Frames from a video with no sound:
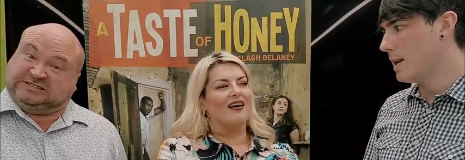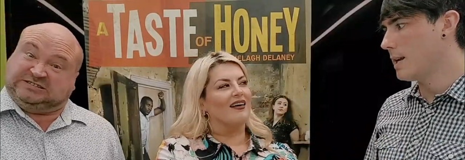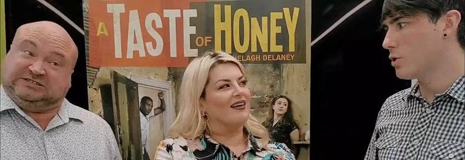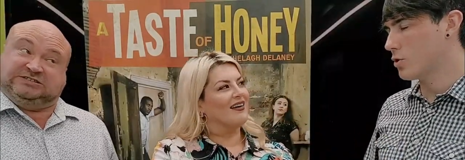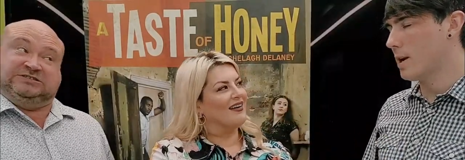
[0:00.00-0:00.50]

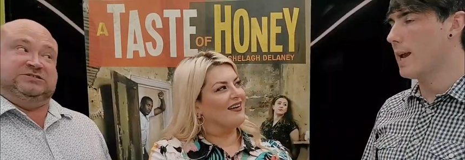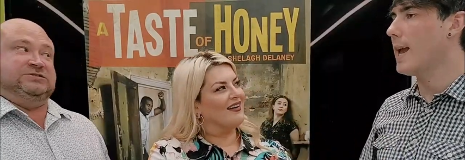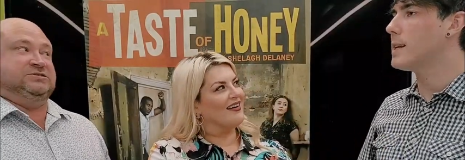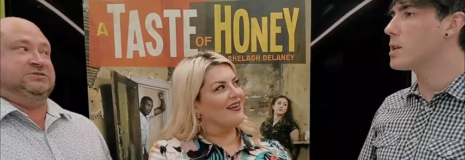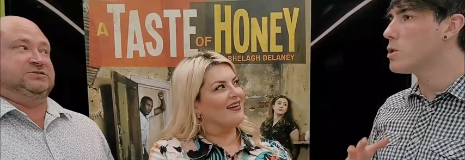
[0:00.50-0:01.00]
Speaker 1: literally,
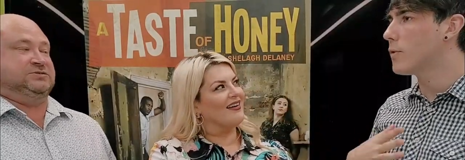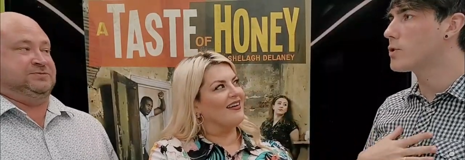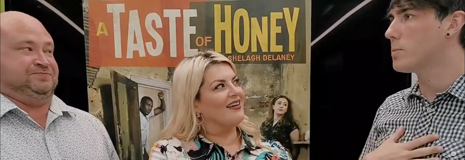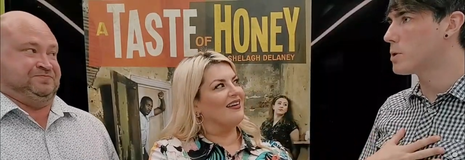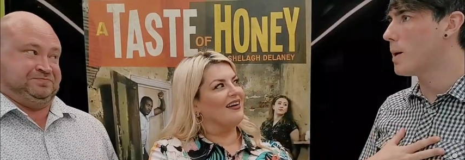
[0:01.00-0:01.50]
it's enough
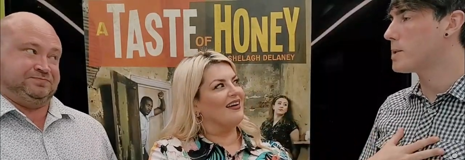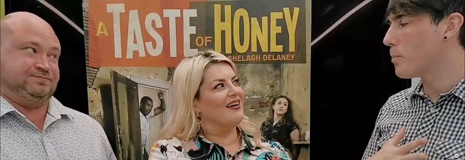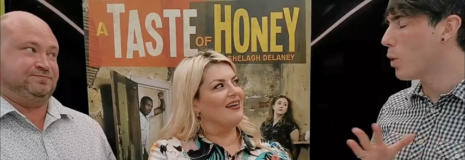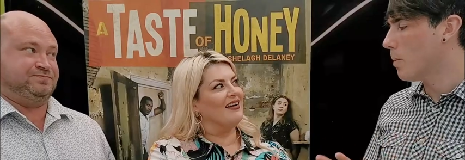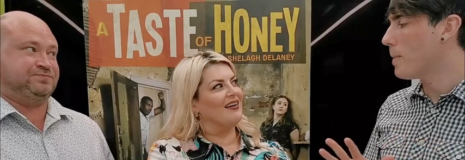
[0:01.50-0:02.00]
sometimes to
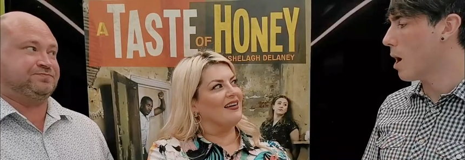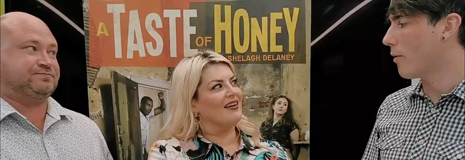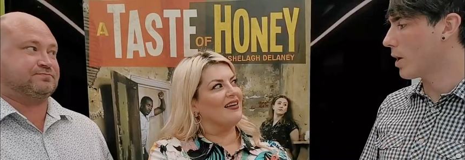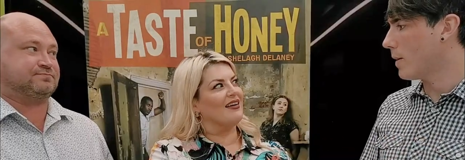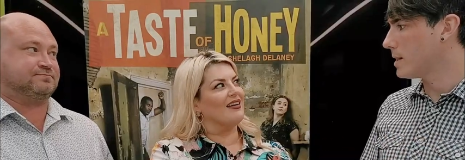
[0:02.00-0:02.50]
put me off
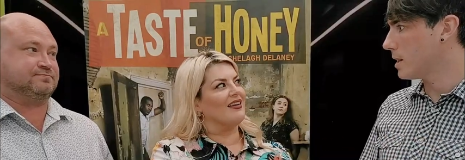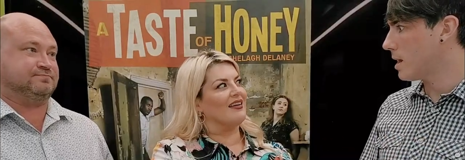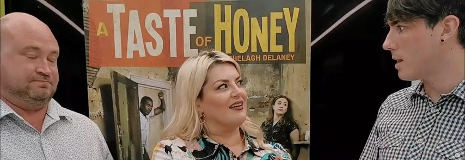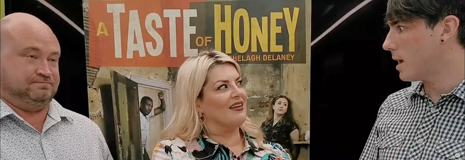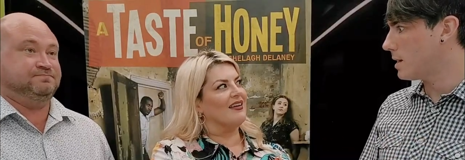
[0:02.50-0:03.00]
going to the
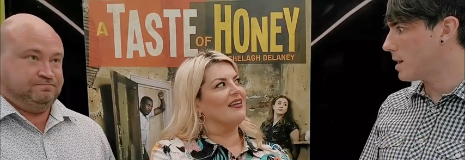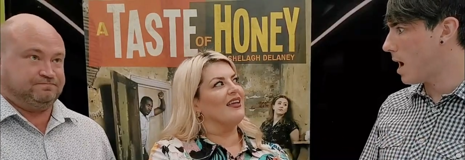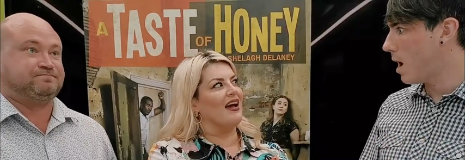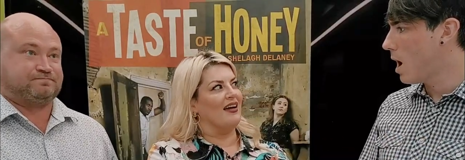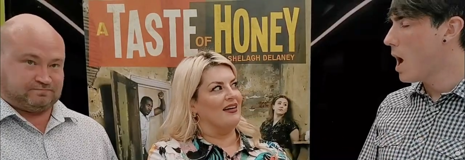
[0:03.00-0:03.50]
mm-hmm. theatre. Mm -hmm.
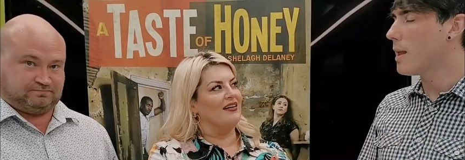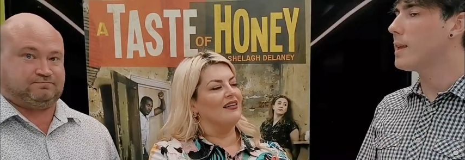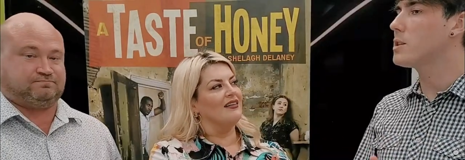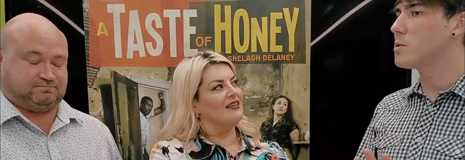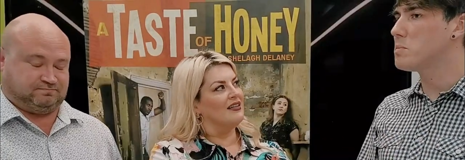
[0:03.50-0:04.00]
Yeah. I think
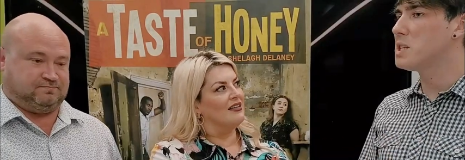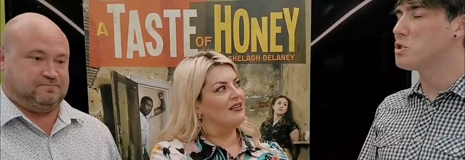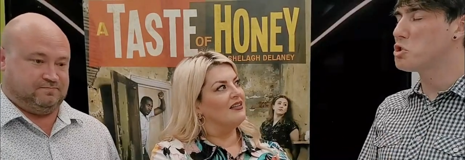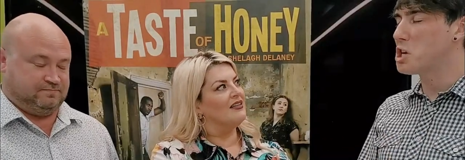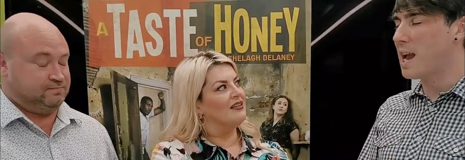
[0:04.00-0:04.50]
something's
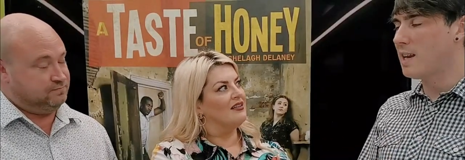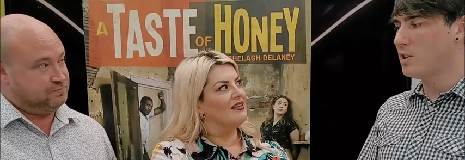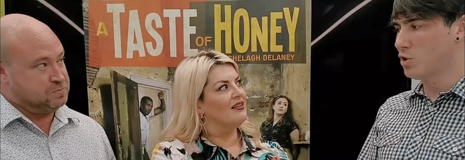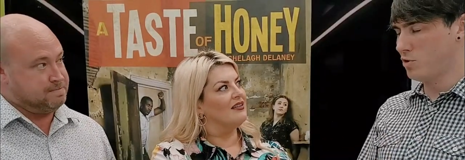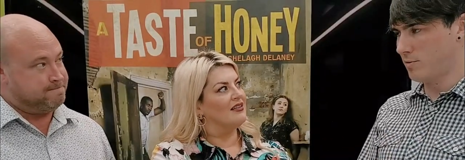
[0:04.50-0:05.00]

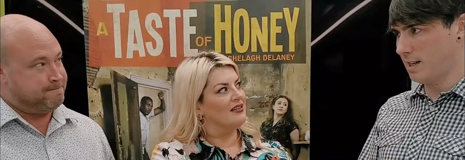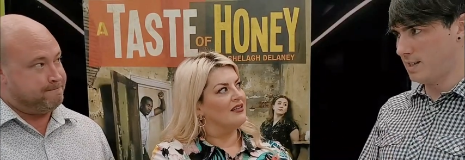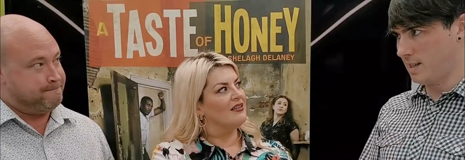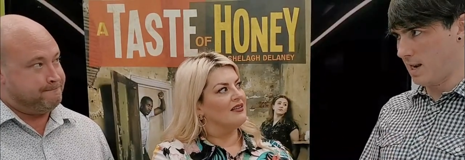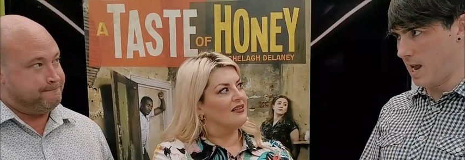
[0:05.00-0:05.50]
changed
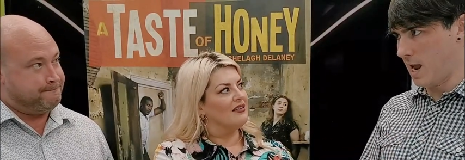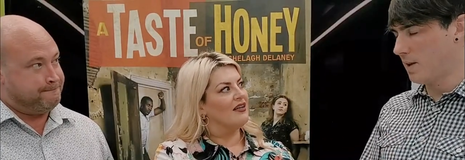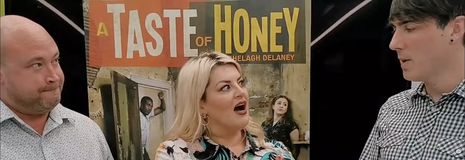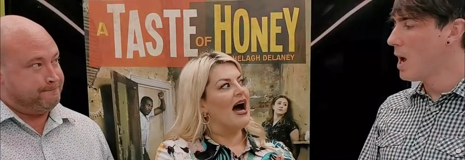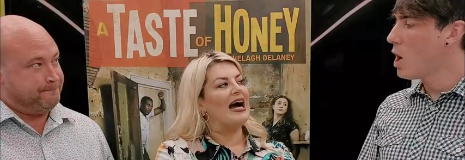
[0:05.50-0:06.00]
recently.
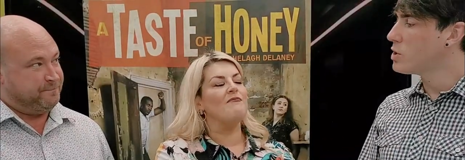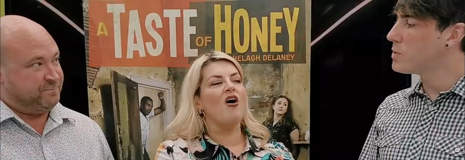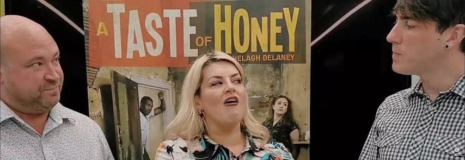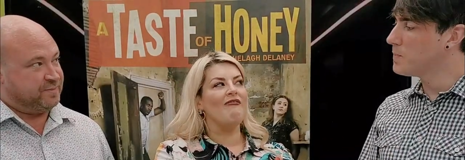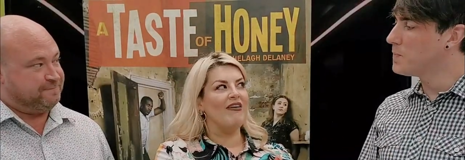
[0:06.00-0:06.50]
Speaker 2: I'm
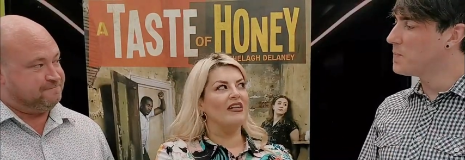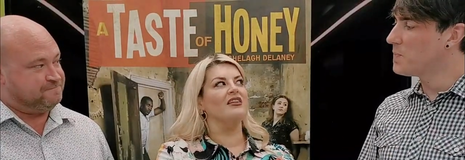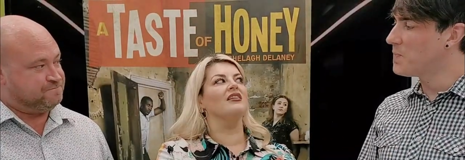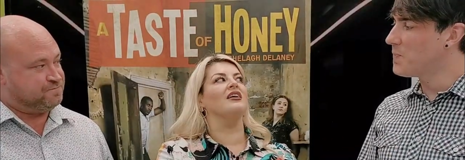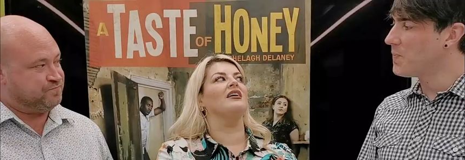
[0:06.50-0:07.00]
not a fan of
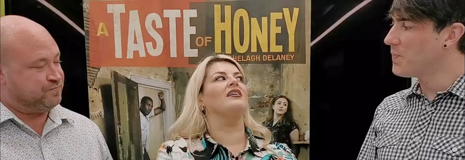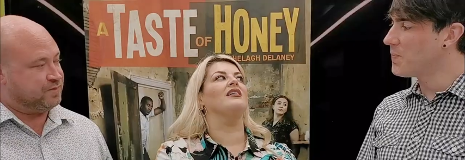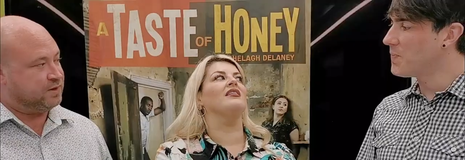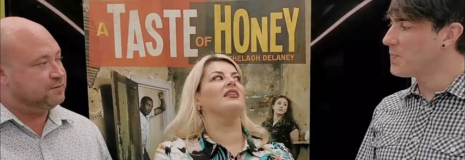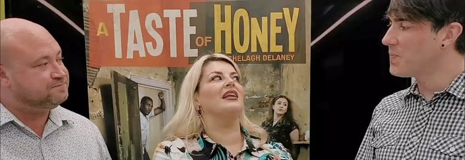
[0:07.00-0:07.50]
the,
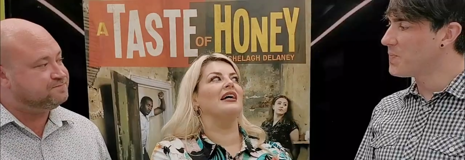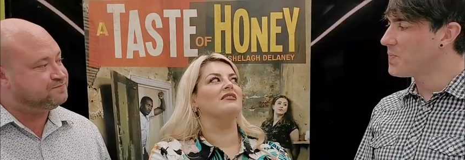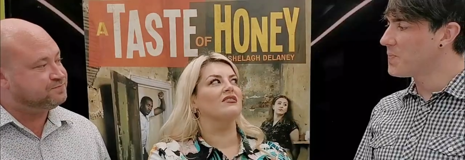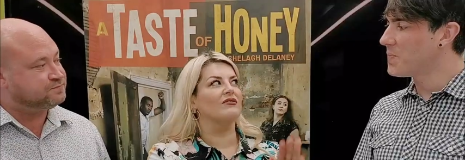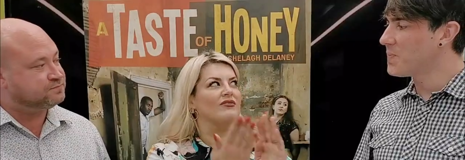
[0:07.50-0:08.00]
the
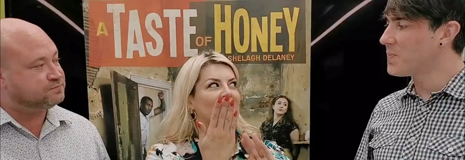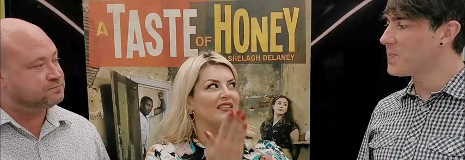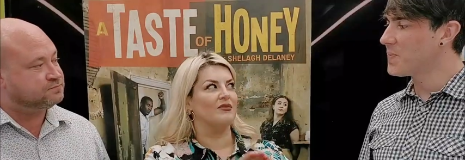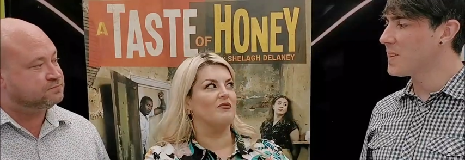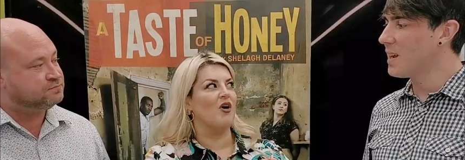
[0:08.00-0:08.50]
light up face
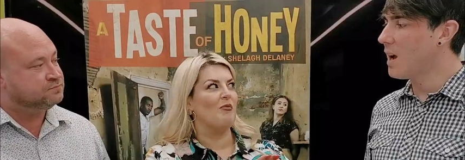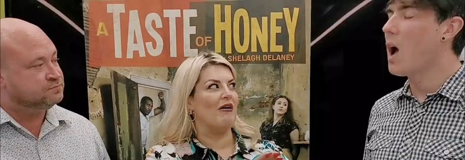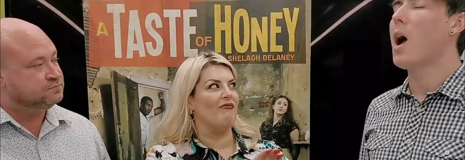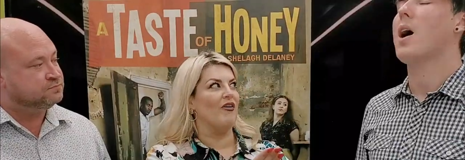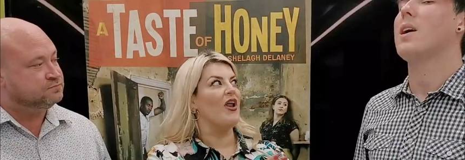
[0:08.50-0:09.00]
with a mobile
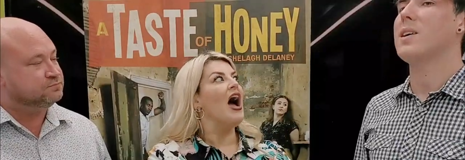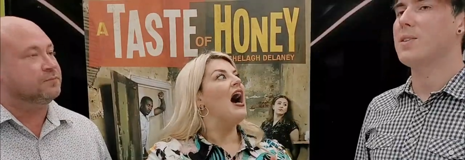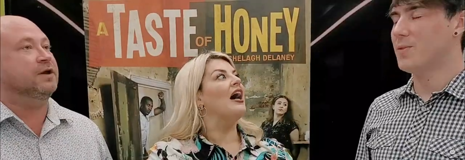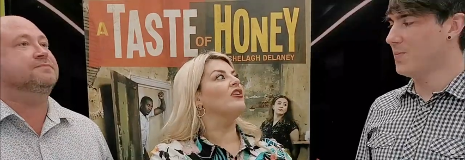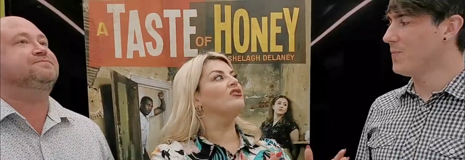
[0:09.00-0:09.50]
phone.
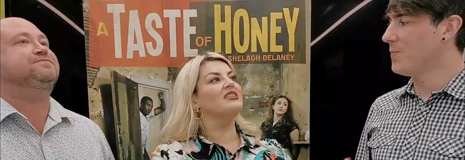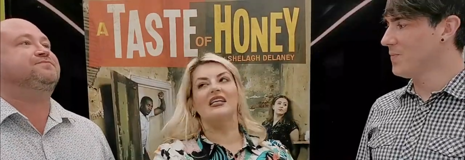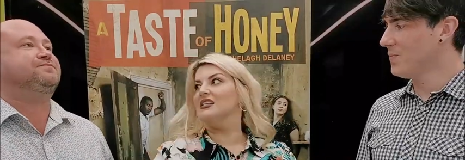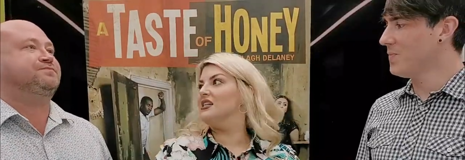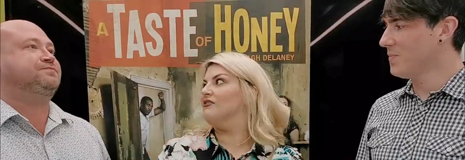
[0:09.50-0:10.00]
Yeah. I
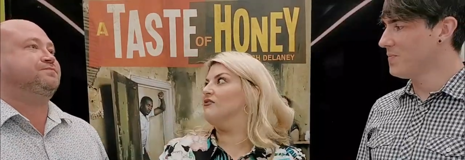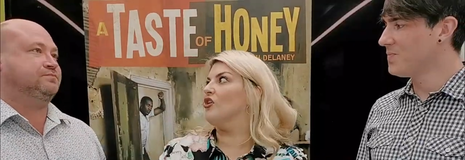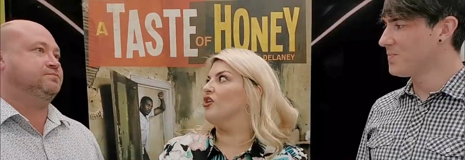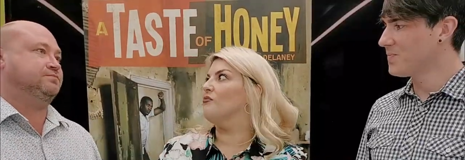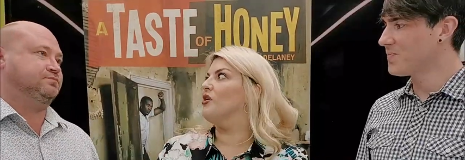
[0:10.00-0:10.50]
understand it if you've got
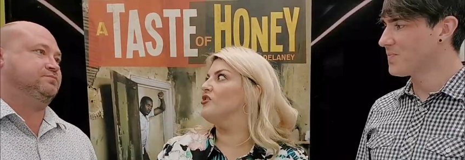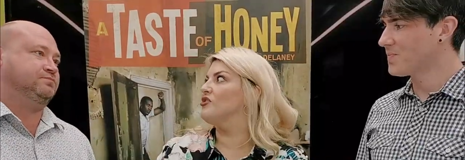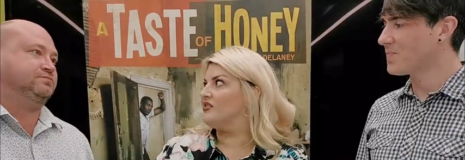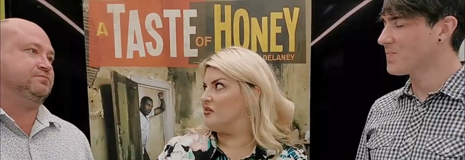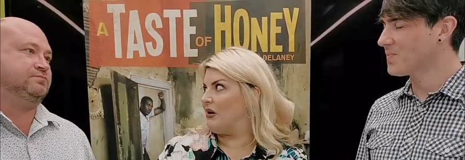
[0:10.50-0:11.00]
an
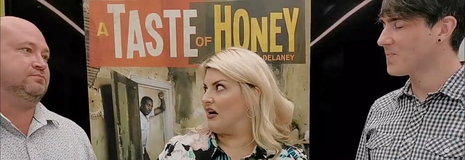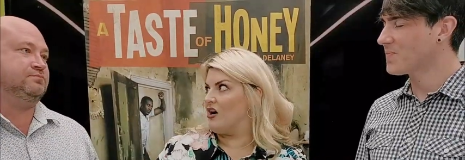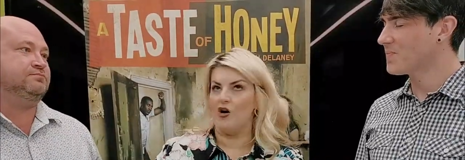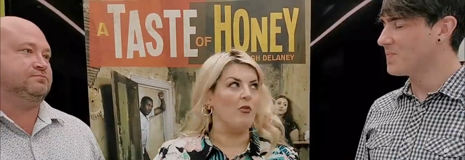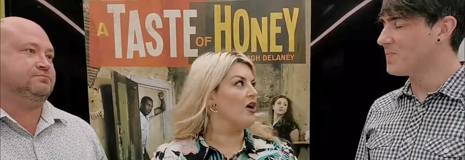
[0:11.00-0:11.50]
emergency back
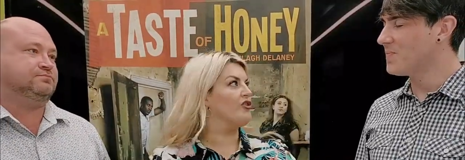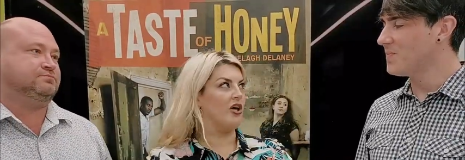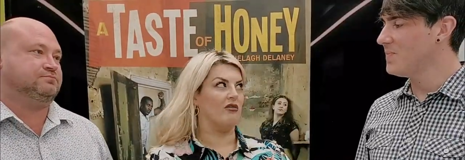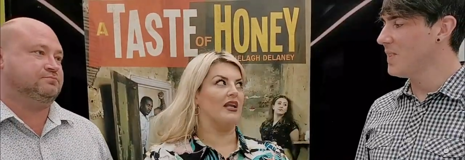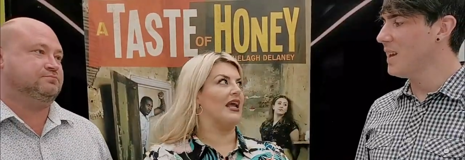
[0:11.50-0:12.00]
home. Totally